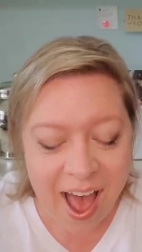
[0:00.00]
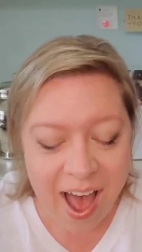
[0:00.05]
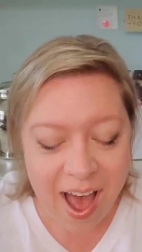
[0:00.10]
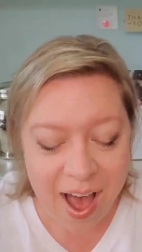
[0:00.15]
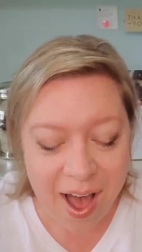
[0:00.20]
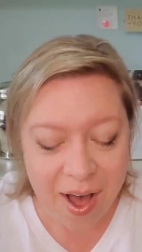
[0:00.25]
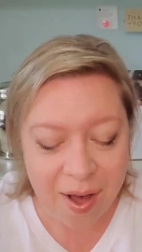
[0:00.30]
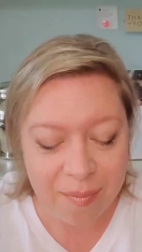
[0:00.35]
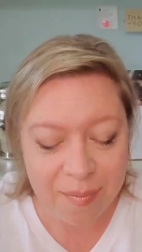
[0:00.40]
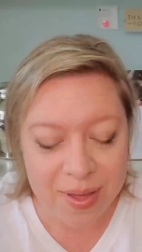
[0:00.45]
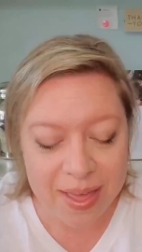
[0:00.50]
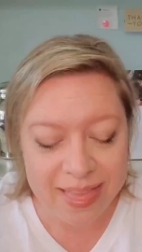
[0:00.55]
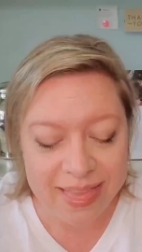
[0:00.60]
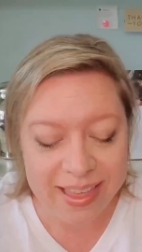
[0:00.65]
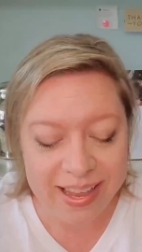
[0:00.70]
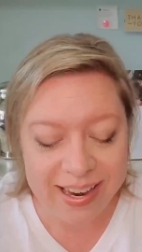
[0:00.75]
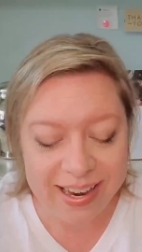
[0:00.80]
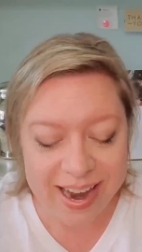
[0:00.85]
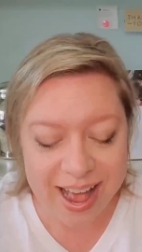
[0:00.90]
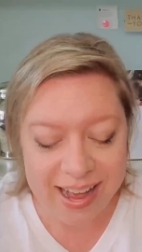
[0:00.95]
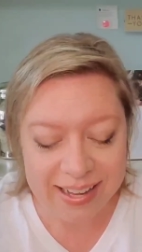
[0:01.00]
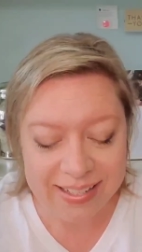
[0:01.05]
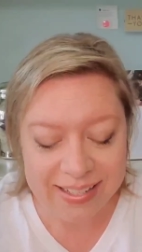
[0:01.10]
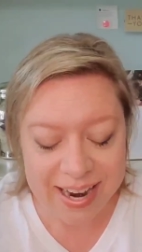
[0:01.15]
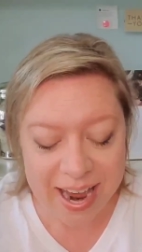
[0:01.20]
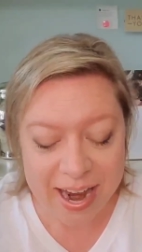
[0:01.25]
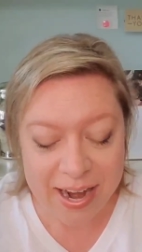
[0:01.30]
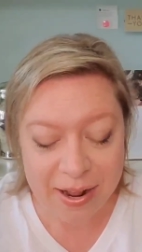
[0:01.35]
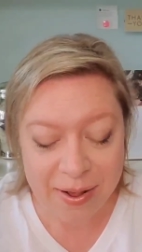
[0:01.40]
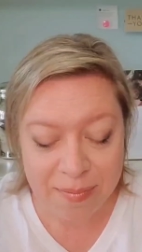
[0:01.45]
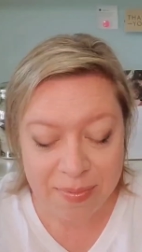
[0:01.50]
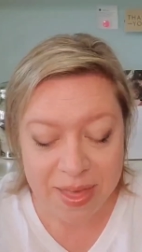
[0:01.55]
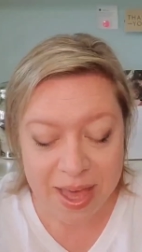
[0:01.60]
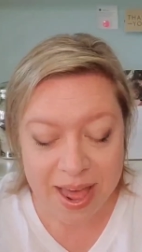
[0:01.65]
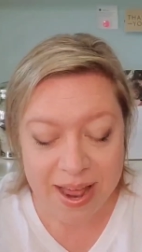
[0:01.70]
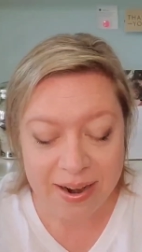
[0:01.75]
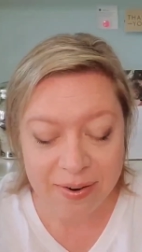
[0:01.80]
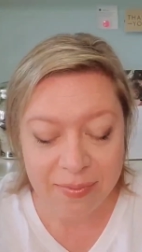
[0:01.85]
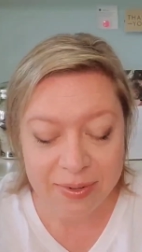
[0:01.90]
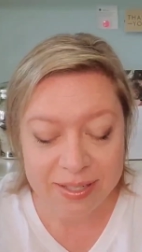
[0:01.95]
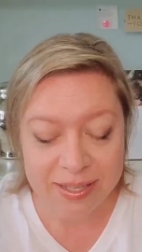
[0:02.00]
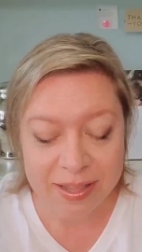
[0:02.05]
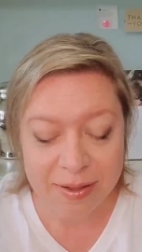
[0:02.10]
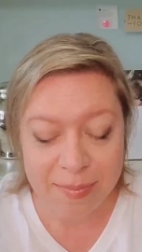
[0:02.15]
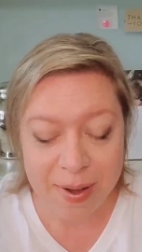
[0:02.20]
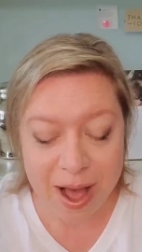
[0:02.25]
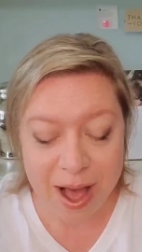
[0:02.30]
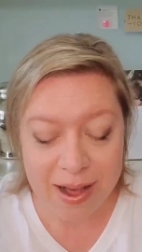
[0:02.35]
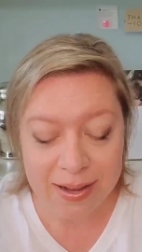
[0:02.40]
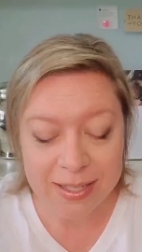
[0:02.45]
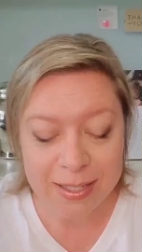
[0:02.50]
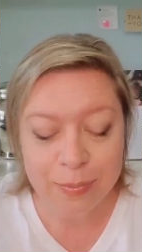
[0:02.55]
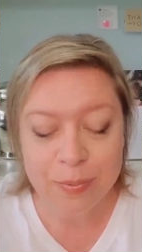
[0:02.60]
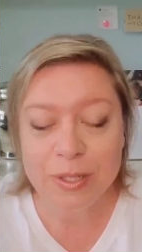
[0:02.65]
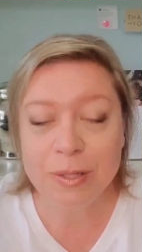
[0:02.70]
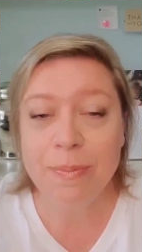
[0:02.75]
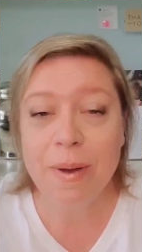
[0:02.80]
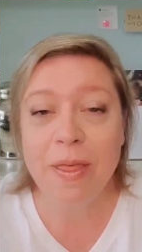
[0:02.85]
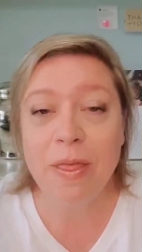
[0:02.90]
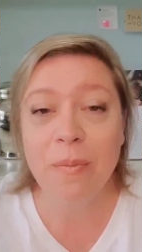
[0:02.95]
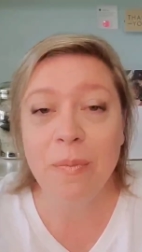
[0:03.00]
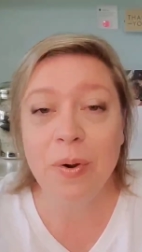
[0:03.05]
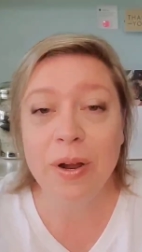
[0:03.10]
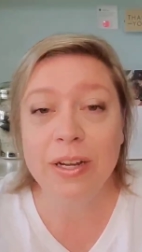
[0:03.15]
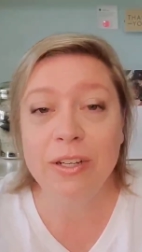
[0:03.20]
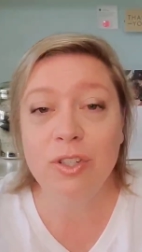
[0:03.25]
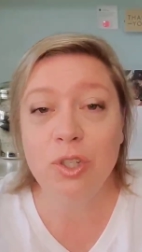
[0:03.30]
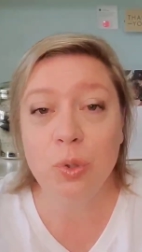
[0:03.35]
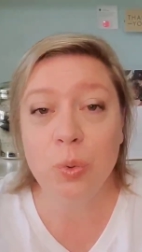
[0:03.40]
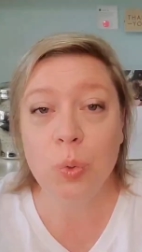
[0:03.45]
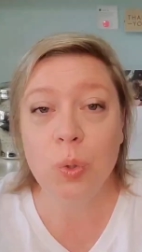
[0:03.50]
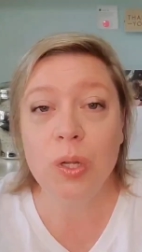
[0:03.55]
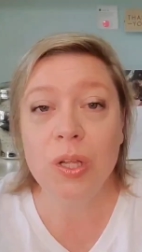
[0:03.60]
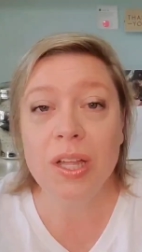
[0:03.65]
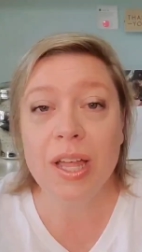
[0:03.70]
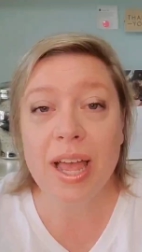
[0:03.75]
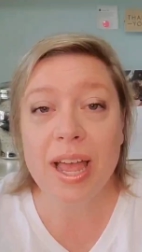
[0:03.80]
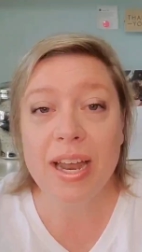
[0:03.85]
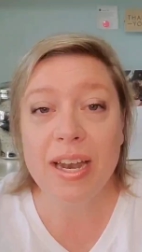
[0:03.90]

The next item that was in the box was by the brand Jewel,